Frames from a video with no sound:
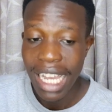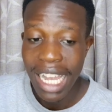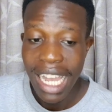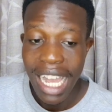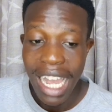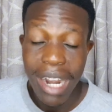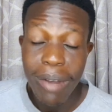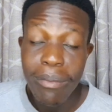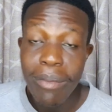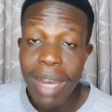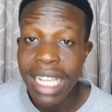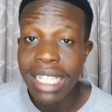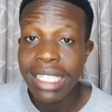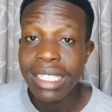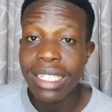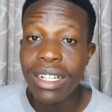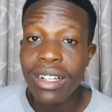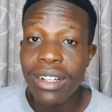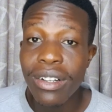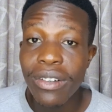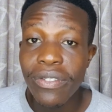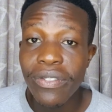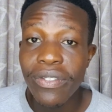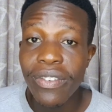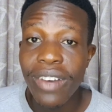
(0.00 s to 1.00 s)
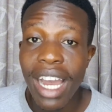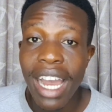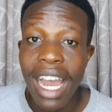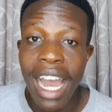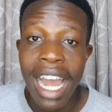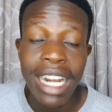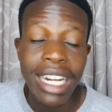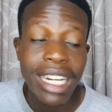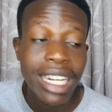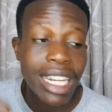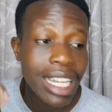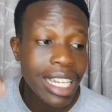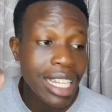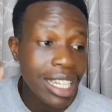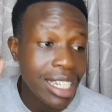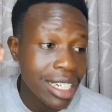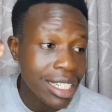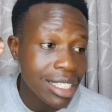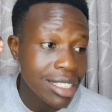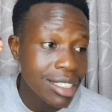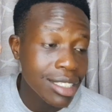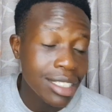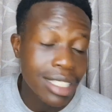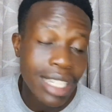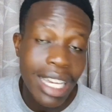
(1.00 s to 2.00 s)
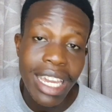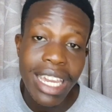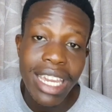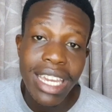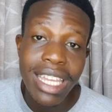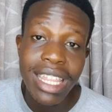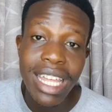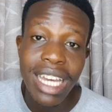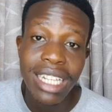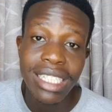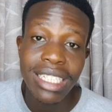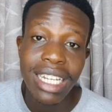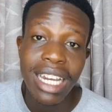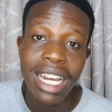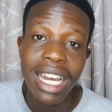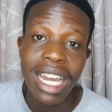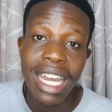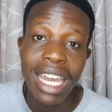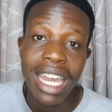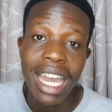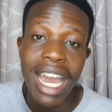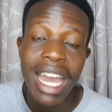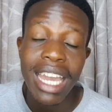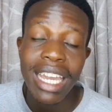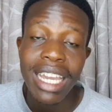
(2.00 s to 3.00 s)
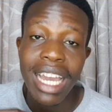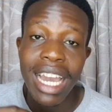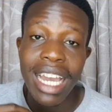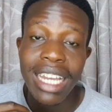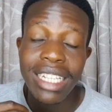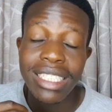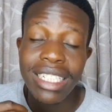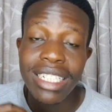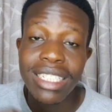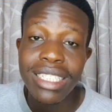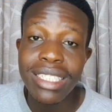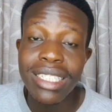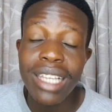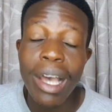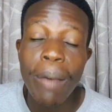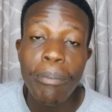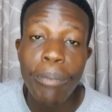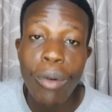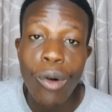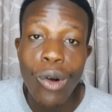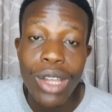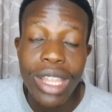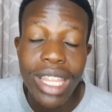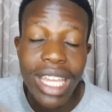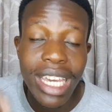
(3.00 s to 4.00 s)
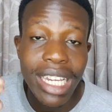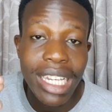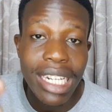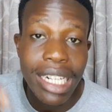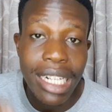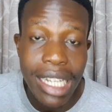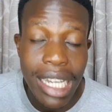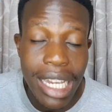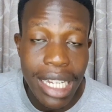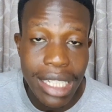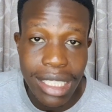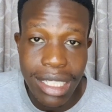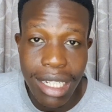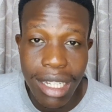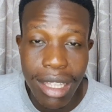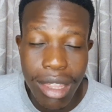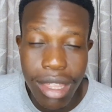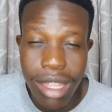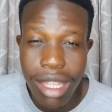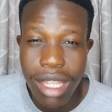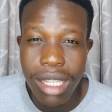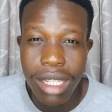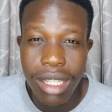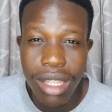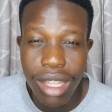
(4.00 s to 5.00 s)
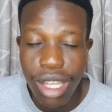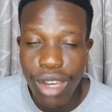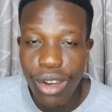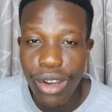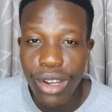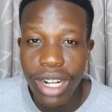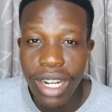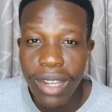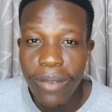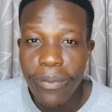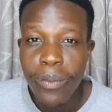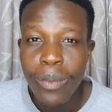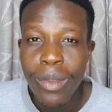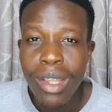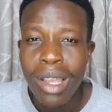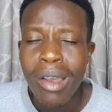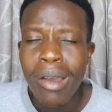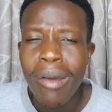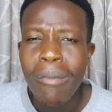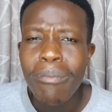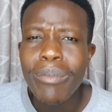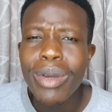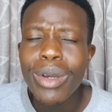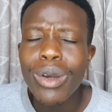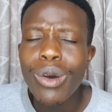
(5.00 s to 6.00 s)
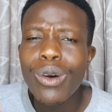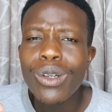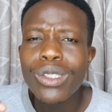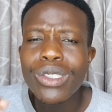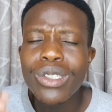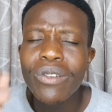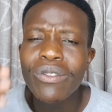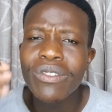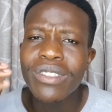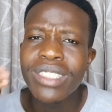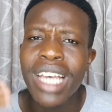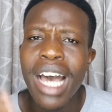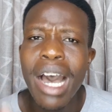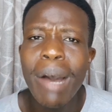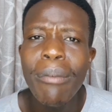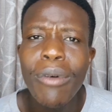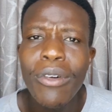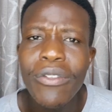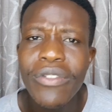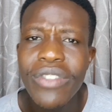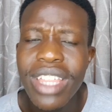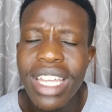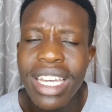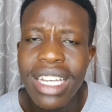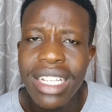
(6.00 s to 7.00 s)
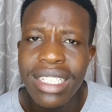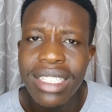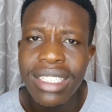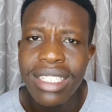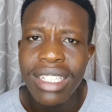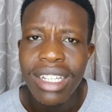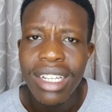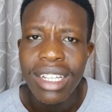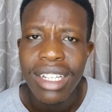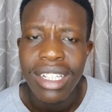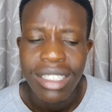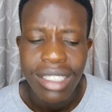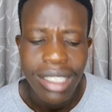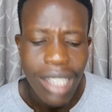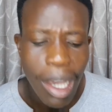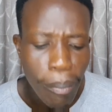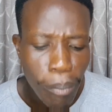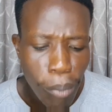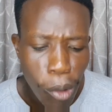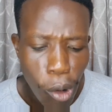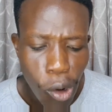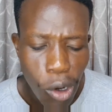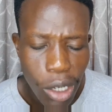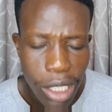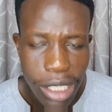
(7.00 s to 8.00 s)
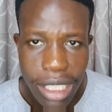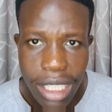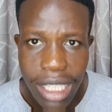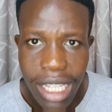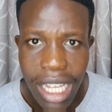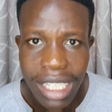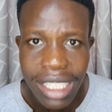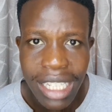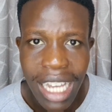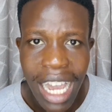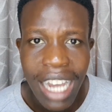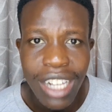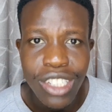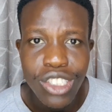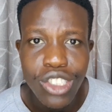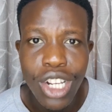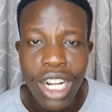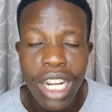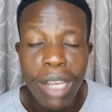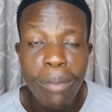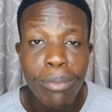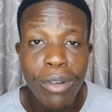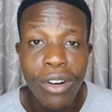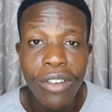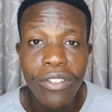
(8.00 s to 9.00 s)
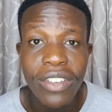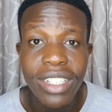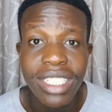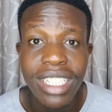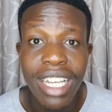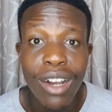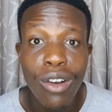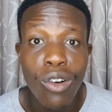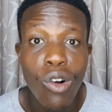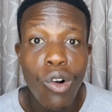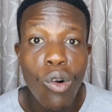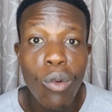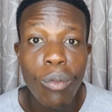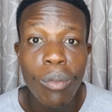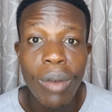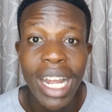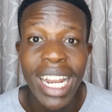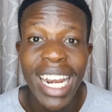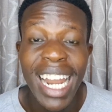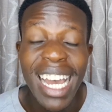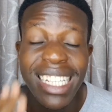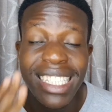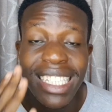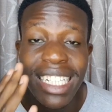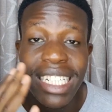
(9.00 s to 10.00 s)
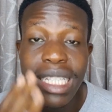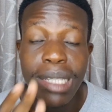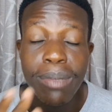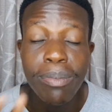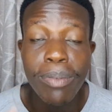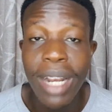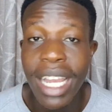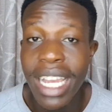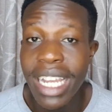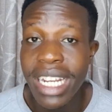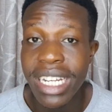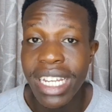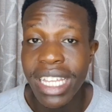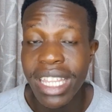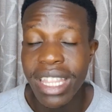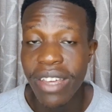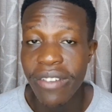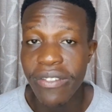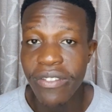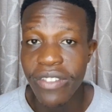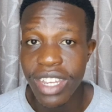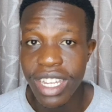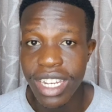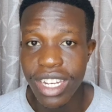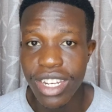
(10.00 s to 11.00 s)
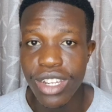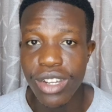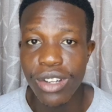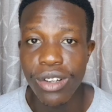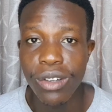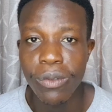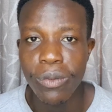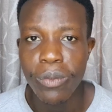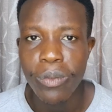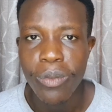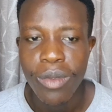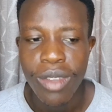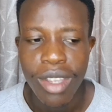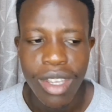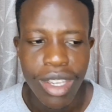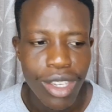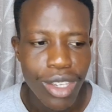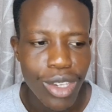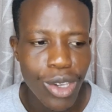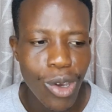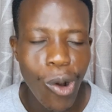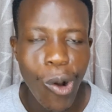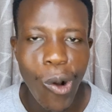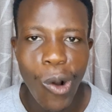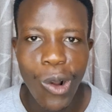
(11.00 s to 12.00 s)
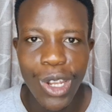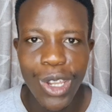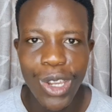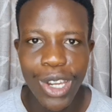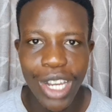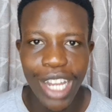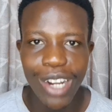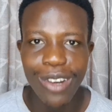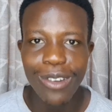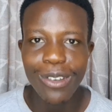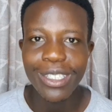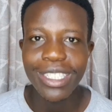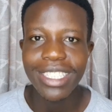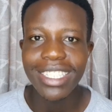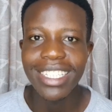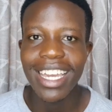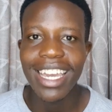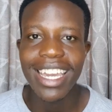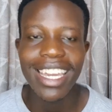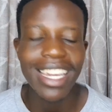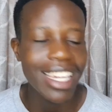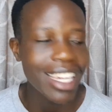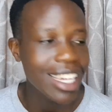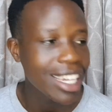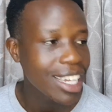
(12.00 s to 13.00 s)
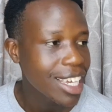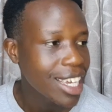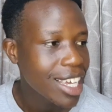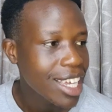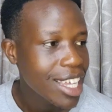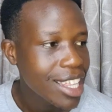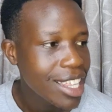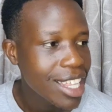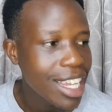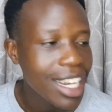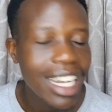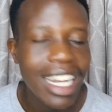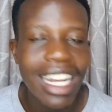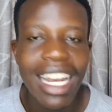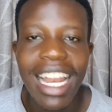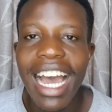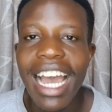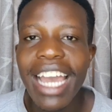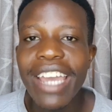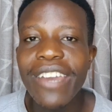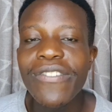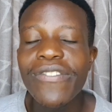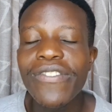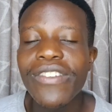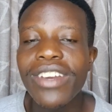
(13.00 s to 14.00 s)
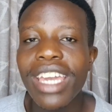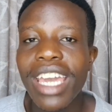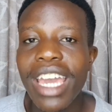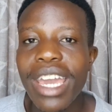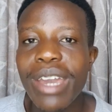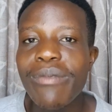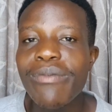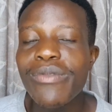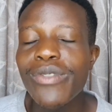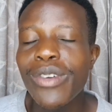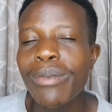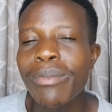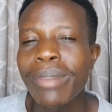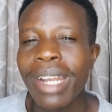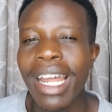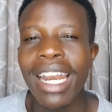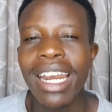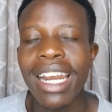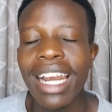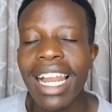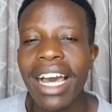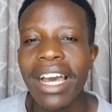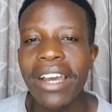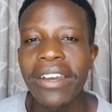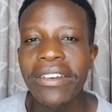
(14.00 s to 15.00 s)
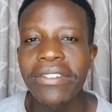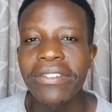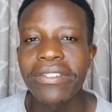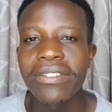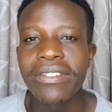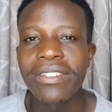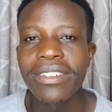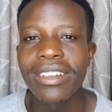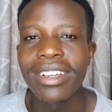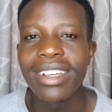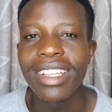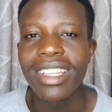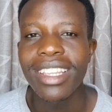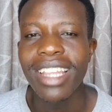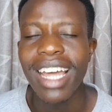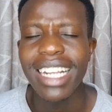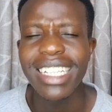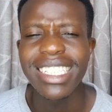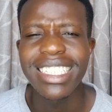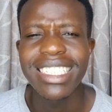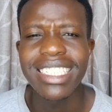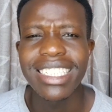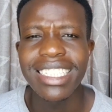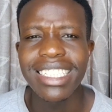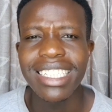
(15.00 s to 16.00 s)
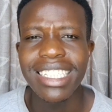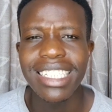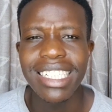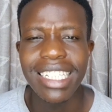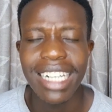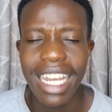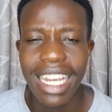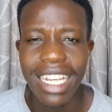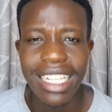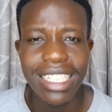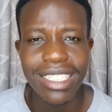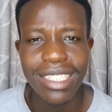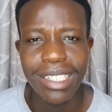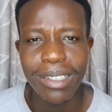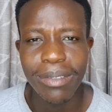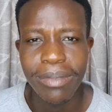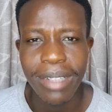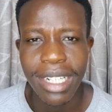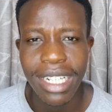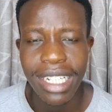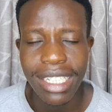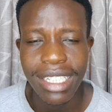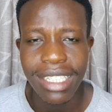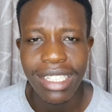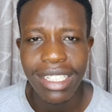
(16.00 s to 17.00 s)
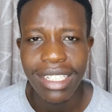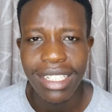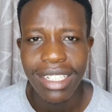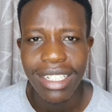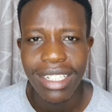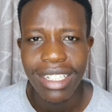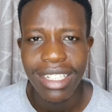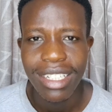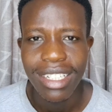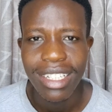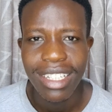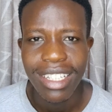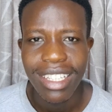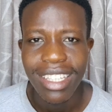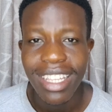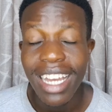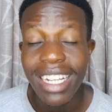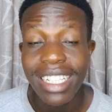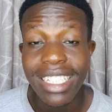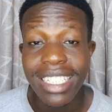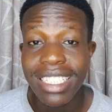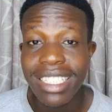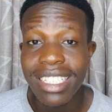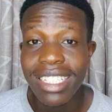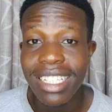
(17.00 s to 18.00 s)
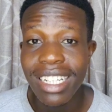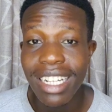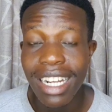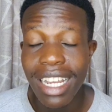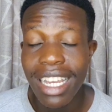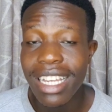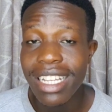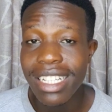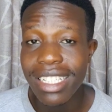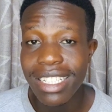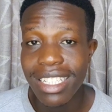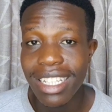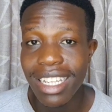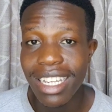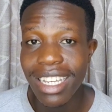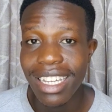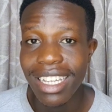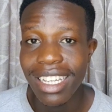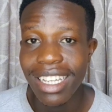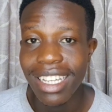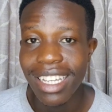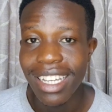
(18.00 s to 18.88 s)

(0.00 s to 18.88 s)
And myself, I'd say that I just support the creation theory because of some of these support that actually Professor Coleman has explained in the video. You cannot say that life came from non-life. That is crazy, man. That is crazy.